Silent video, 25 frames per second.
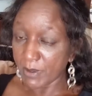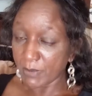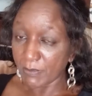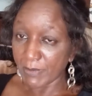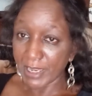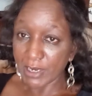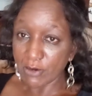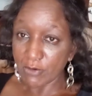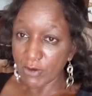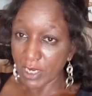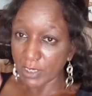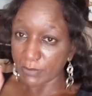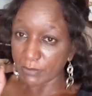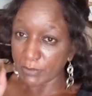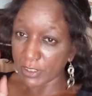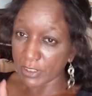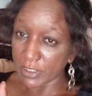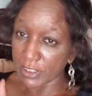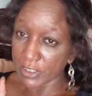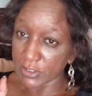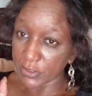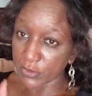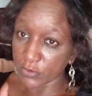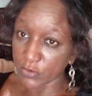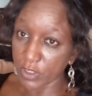Remember my
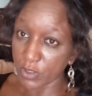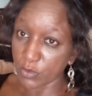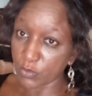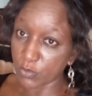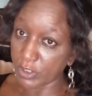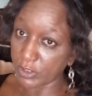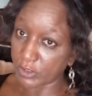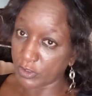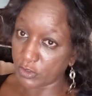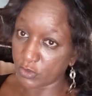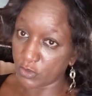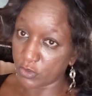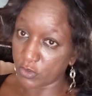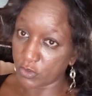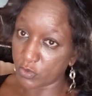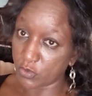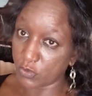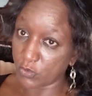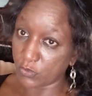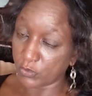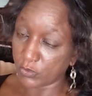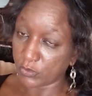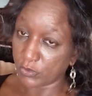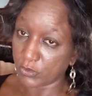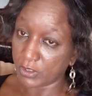grandmother's three words
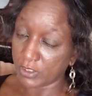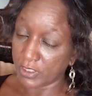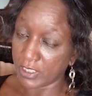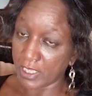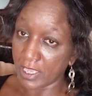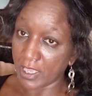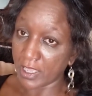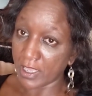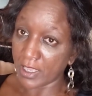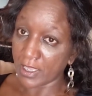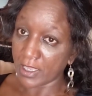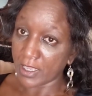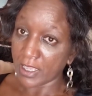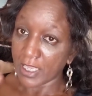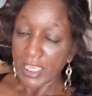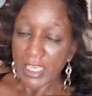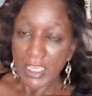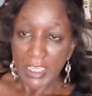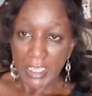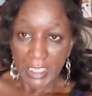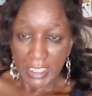to you. Yeah?